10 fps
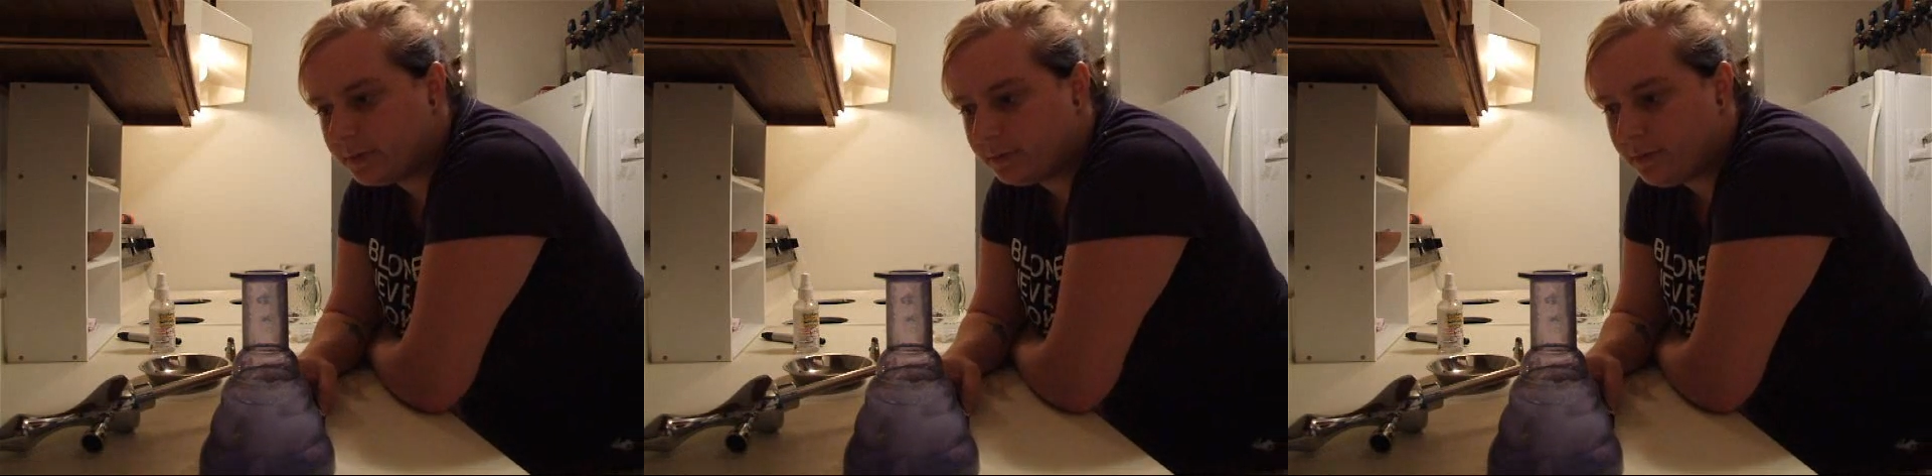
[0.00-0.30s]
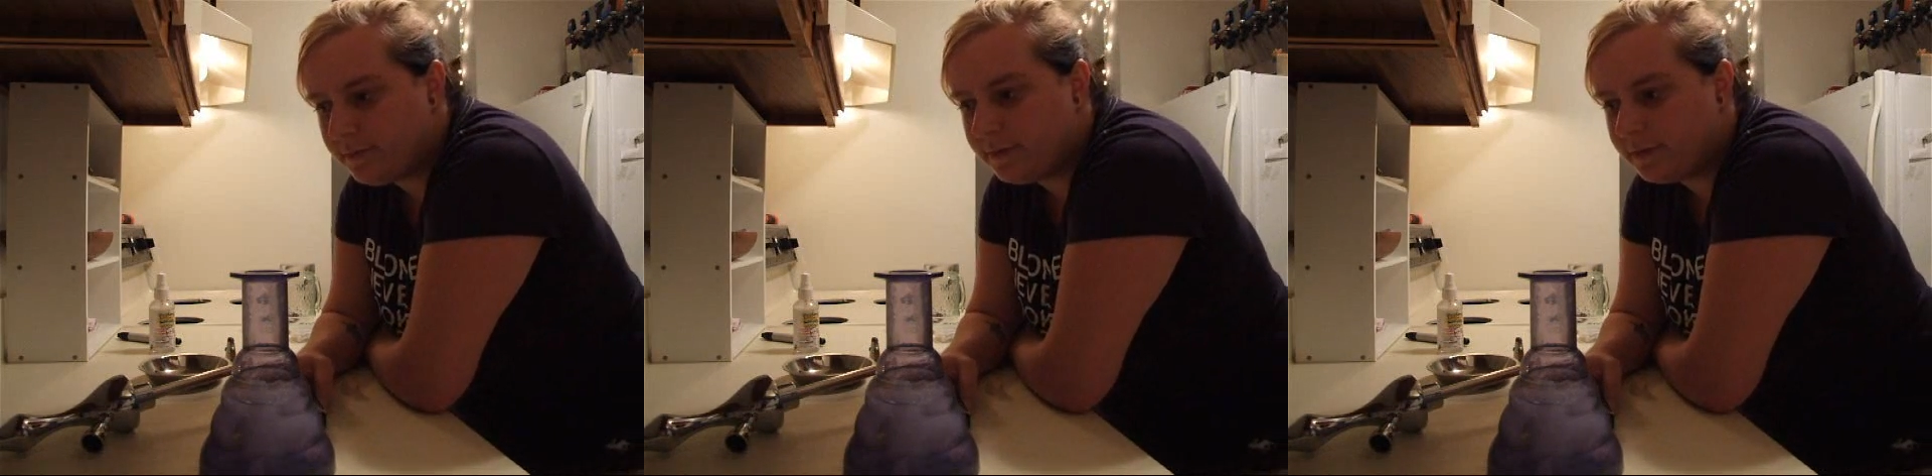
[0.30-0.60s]

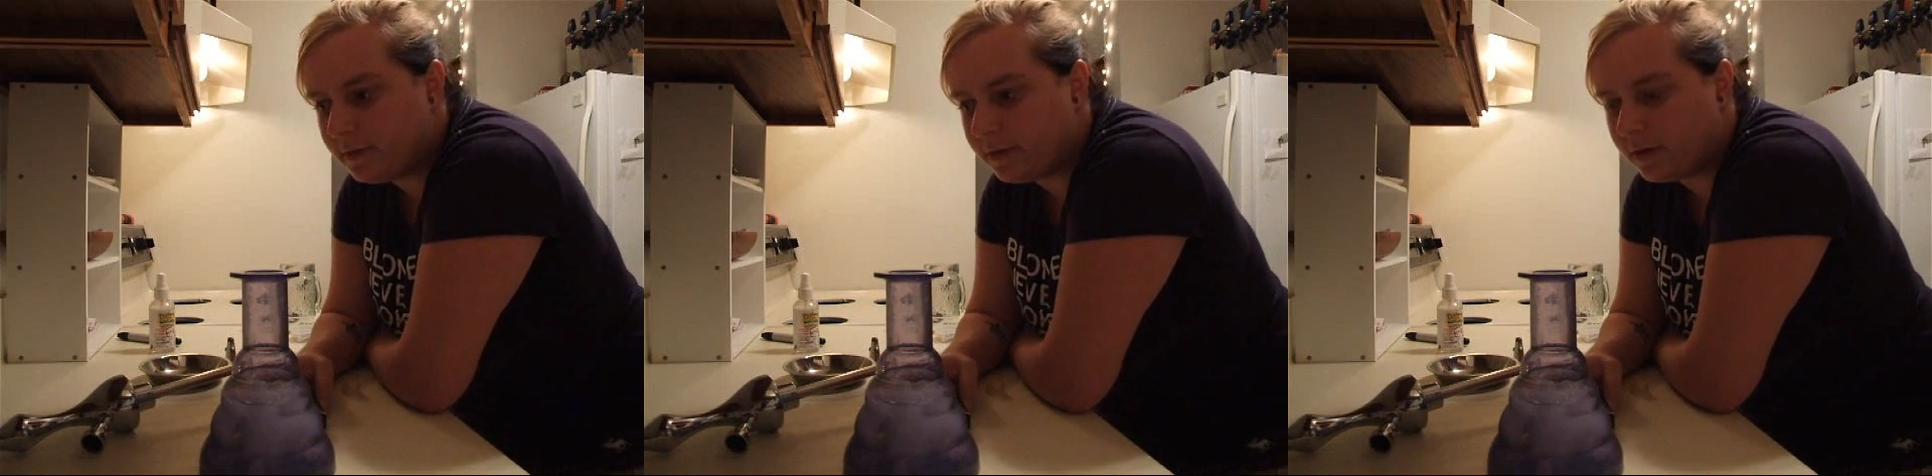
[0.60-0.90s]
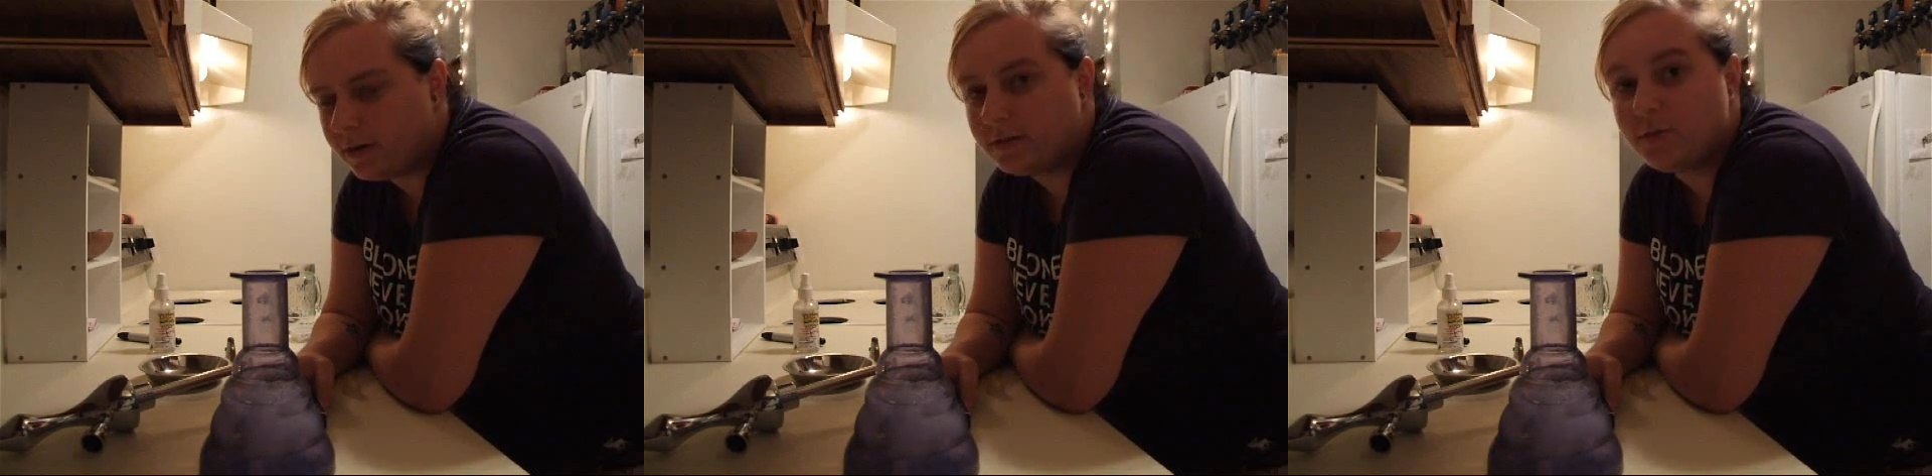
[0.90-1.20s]

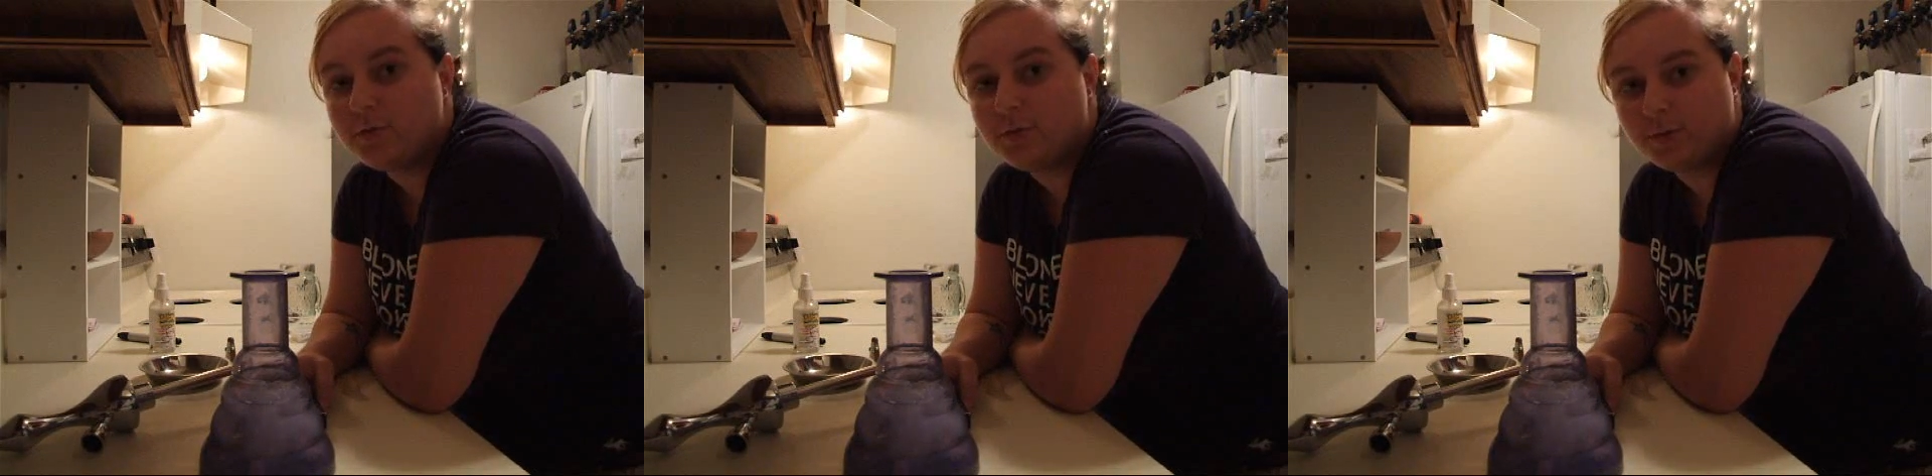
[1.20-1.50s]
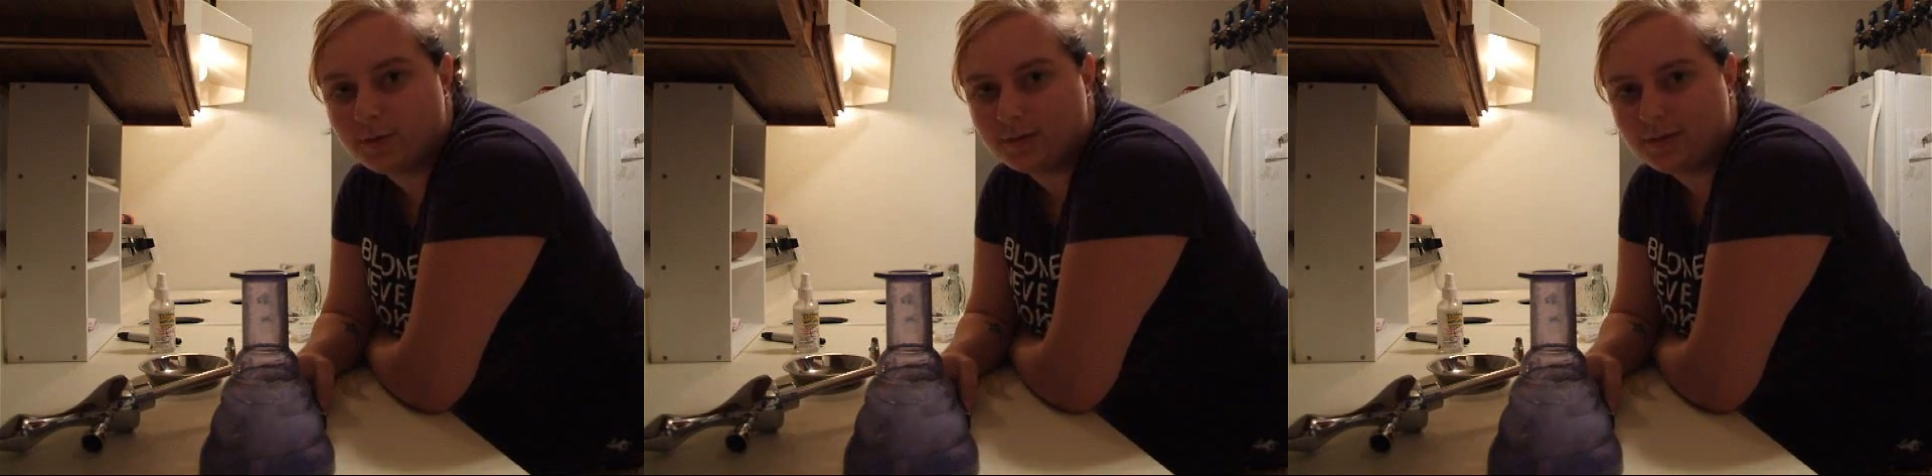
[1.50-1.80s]
a
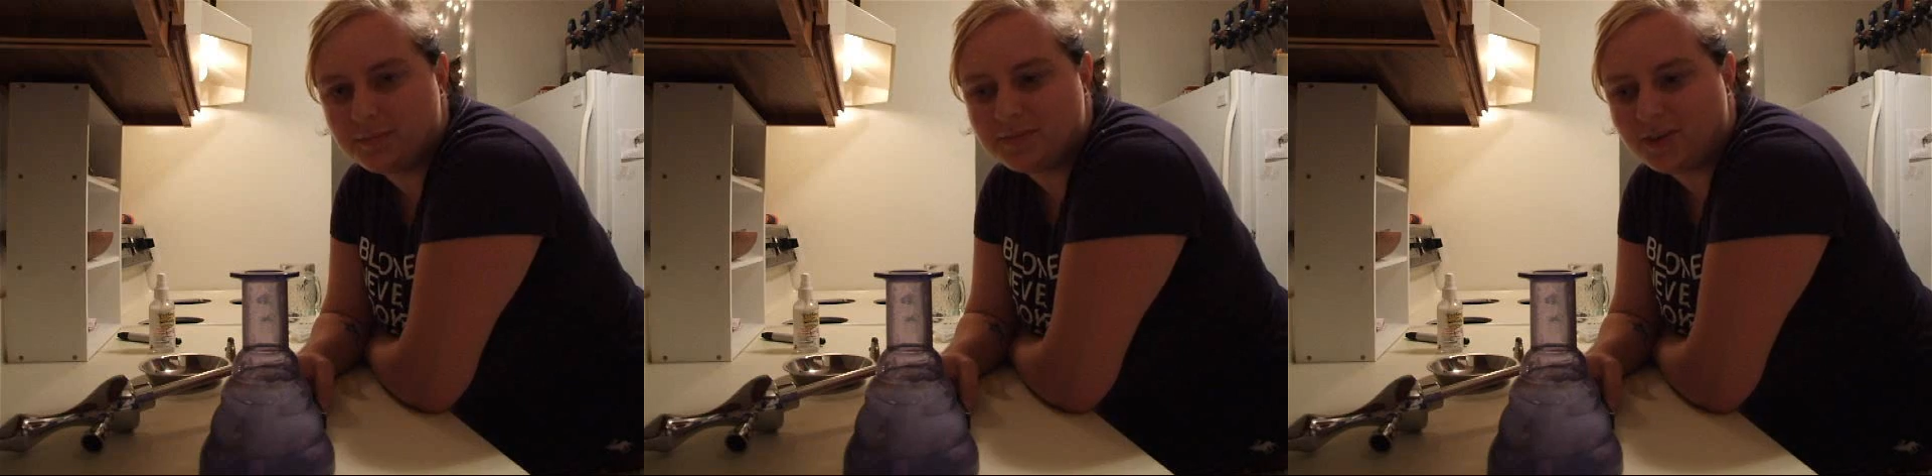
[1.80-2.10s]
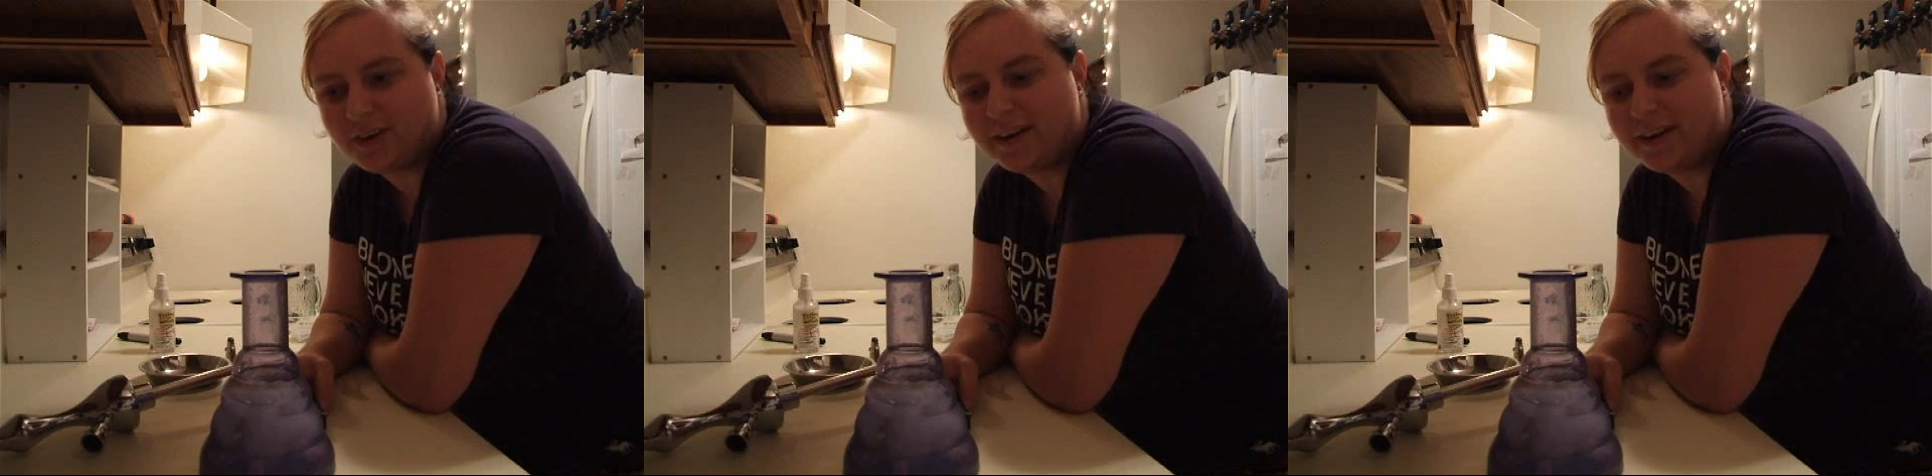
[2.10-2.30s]
tutorial on